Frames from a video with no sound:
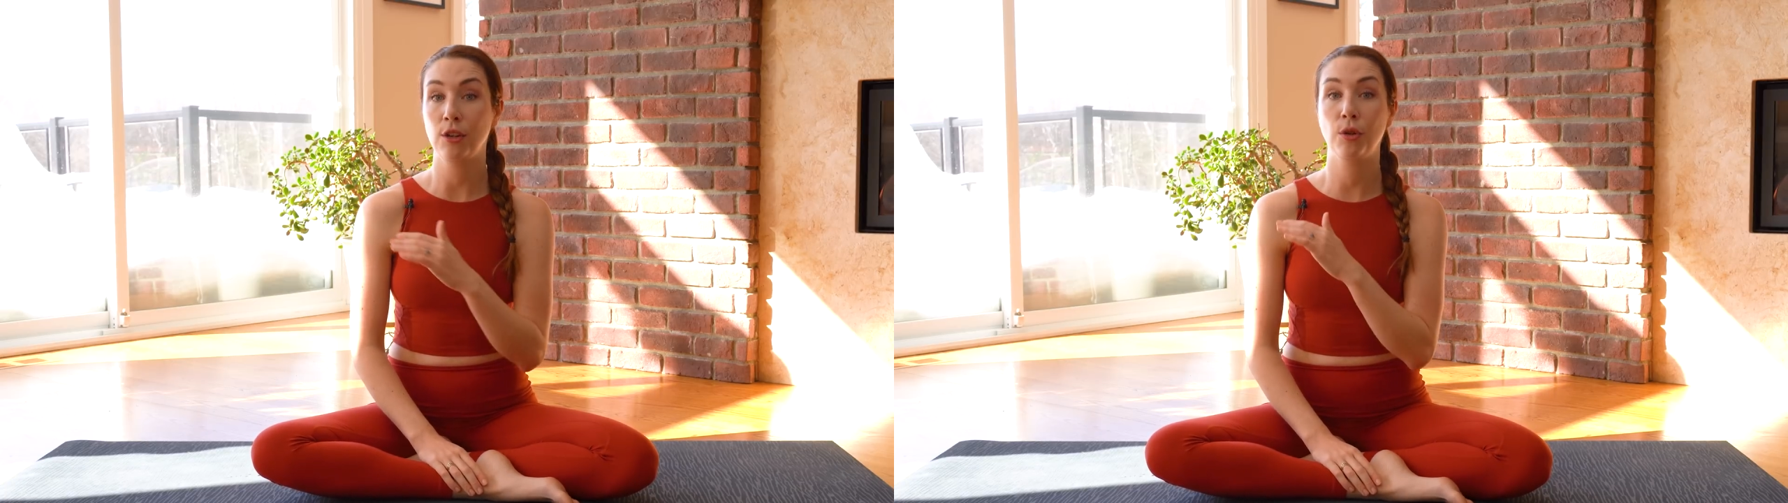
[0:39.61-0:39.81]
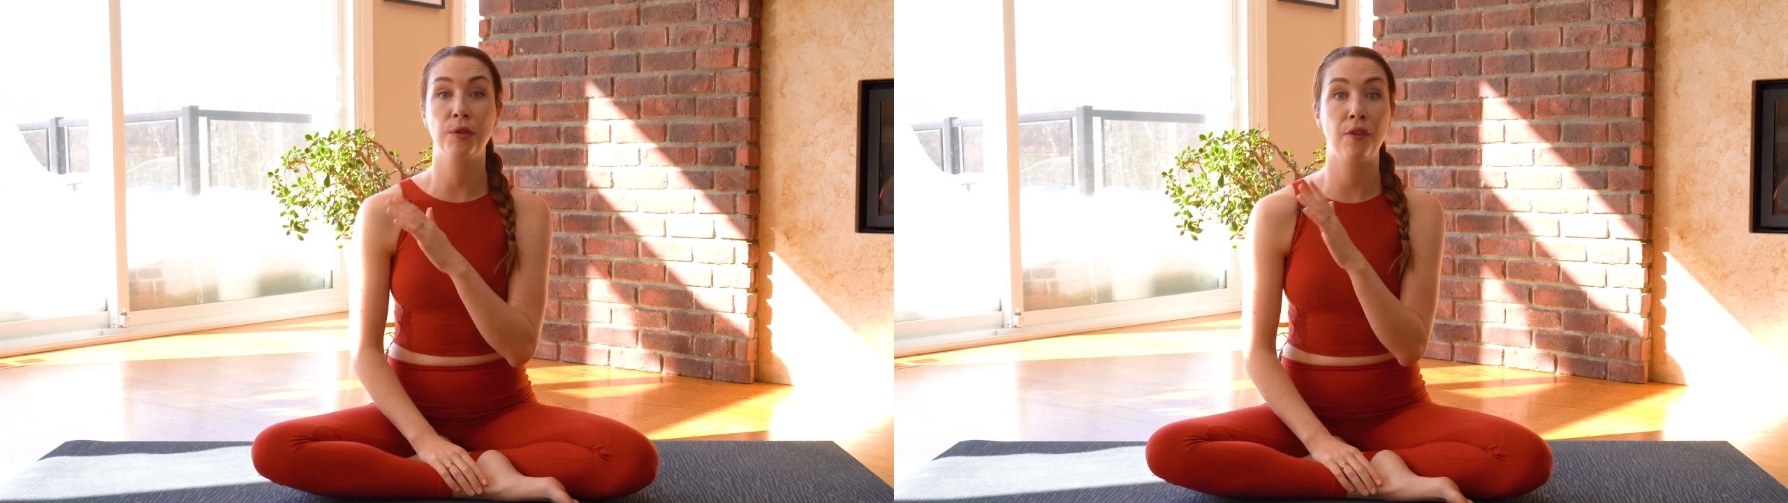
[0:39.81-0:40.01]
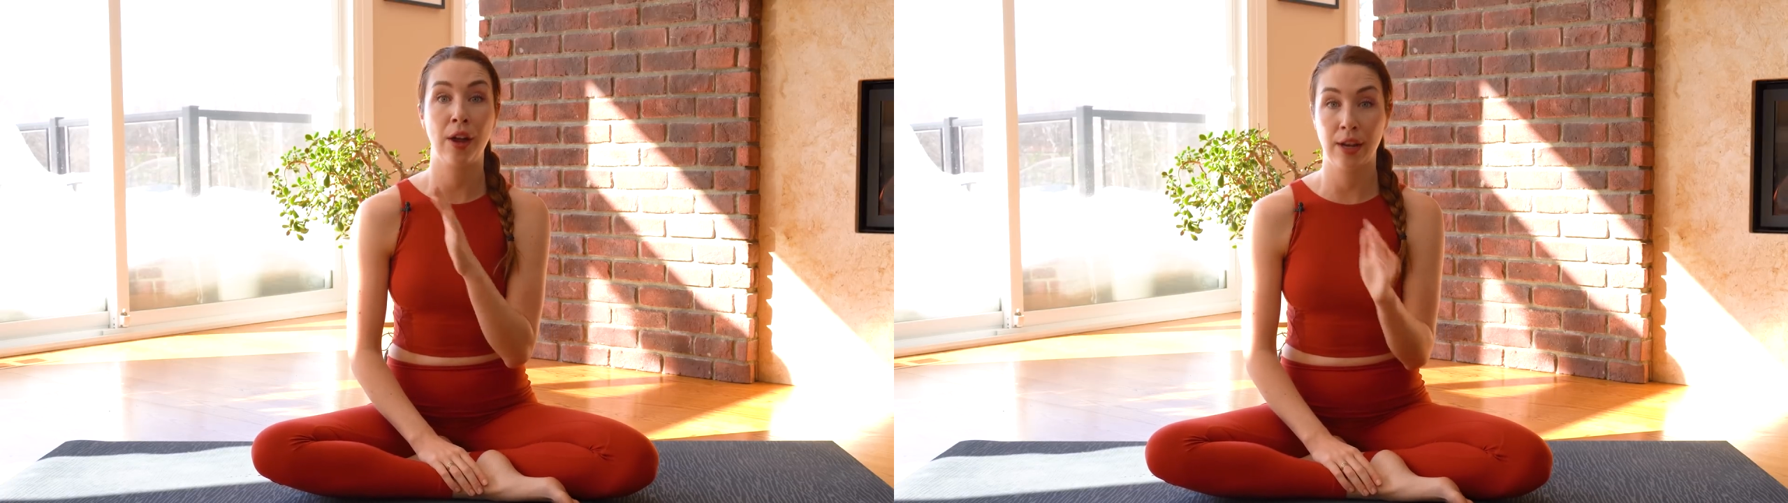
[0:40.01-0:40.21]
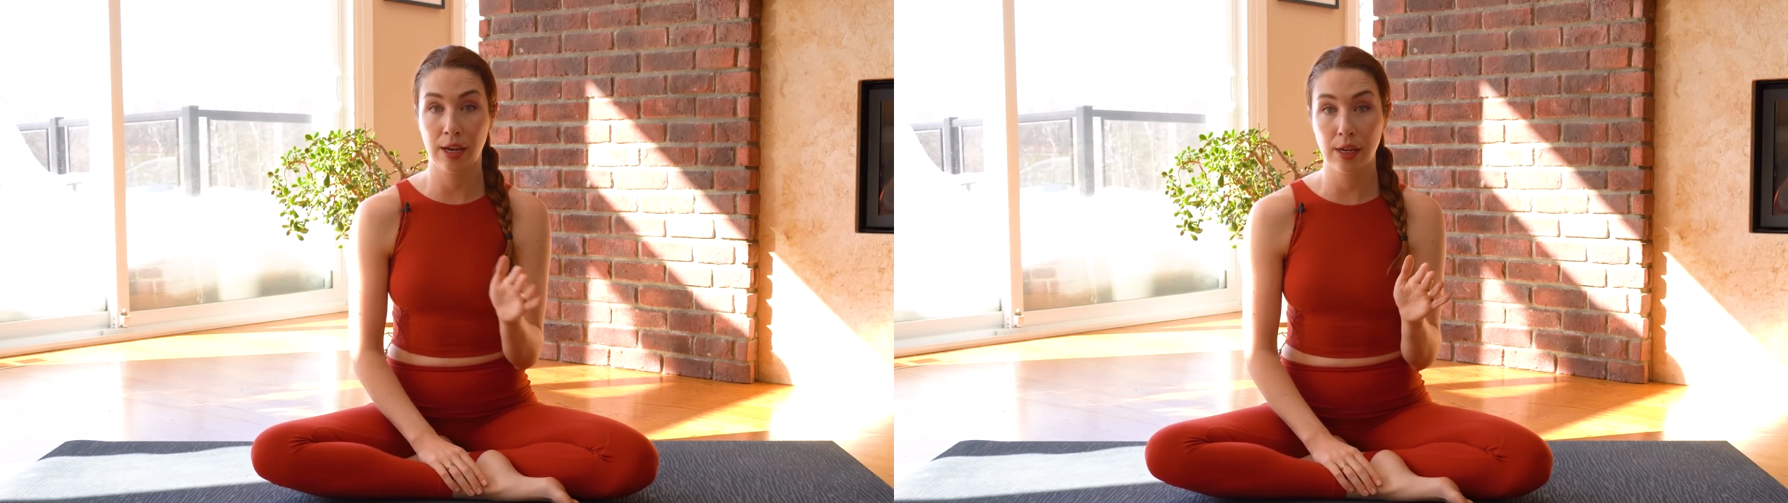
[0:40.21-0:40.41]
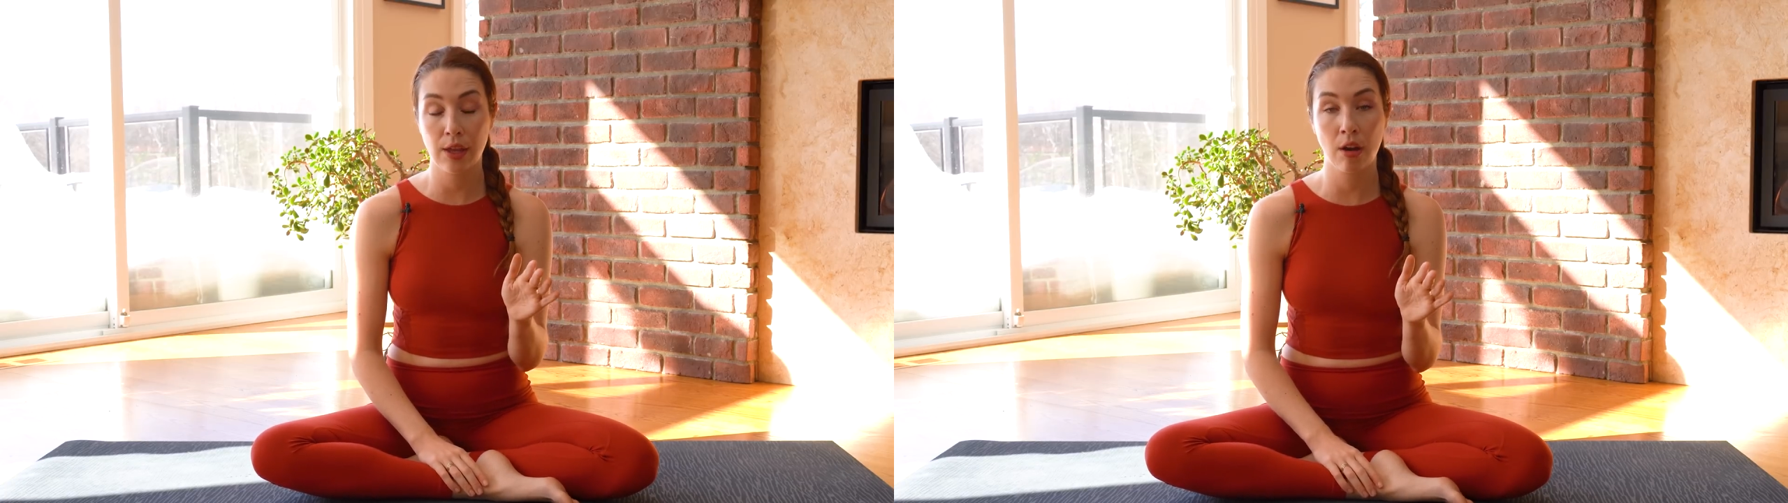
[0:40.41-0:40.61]
you can find
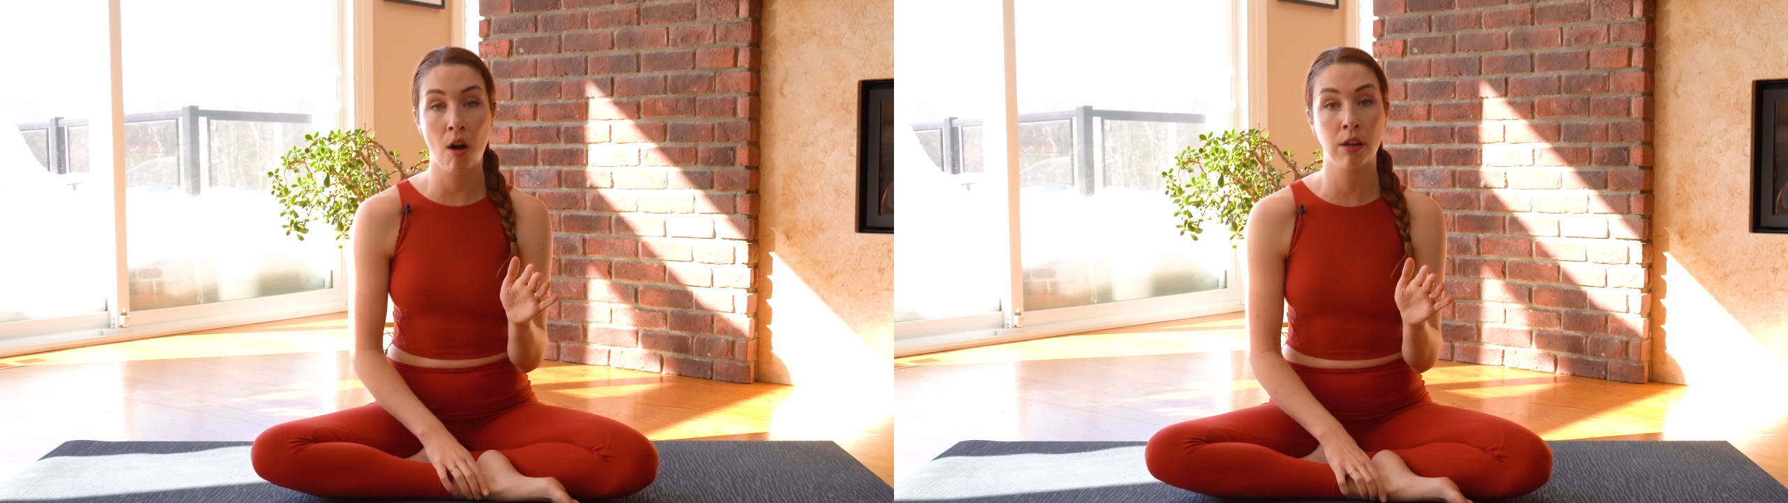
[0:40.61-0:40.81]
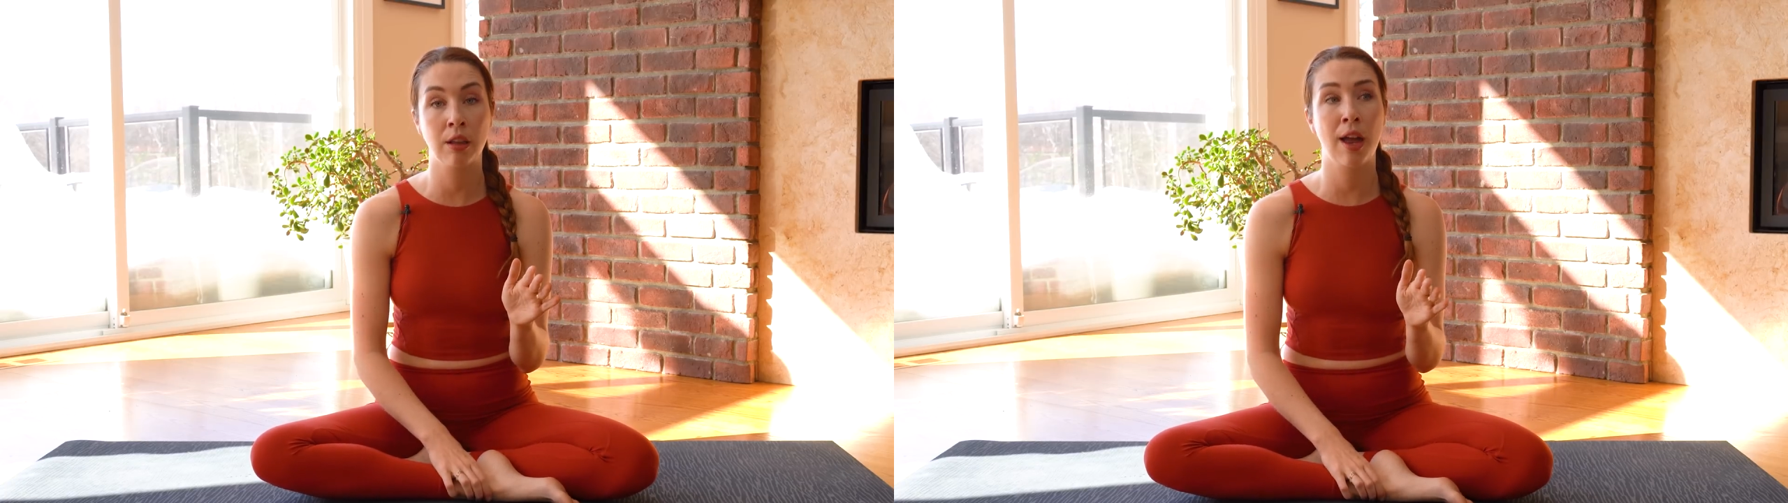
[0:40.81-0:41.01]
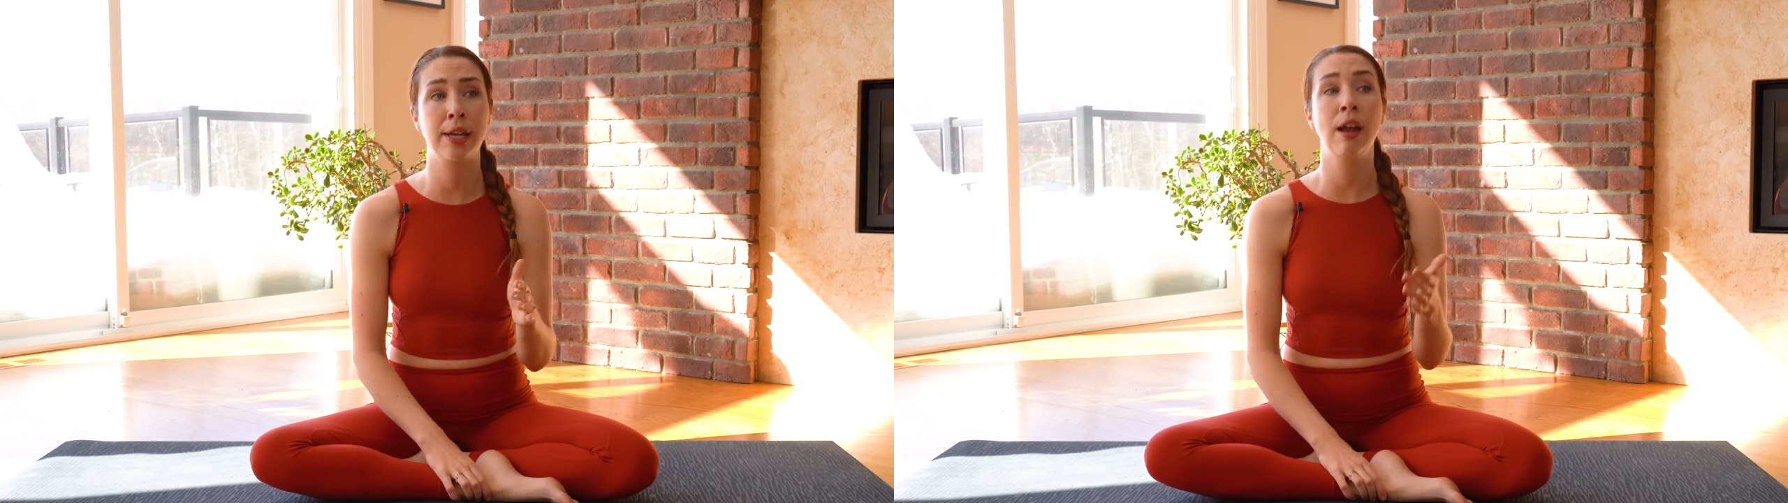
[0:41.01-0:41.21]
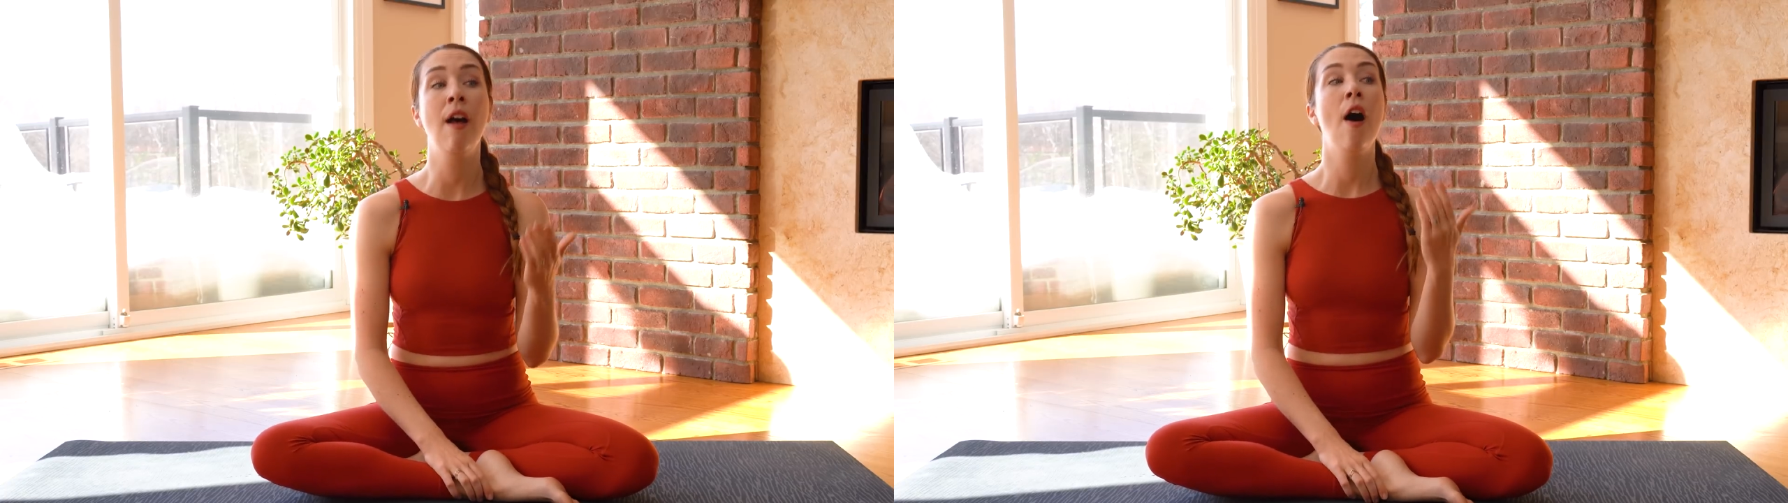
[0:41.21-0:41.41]
anything online.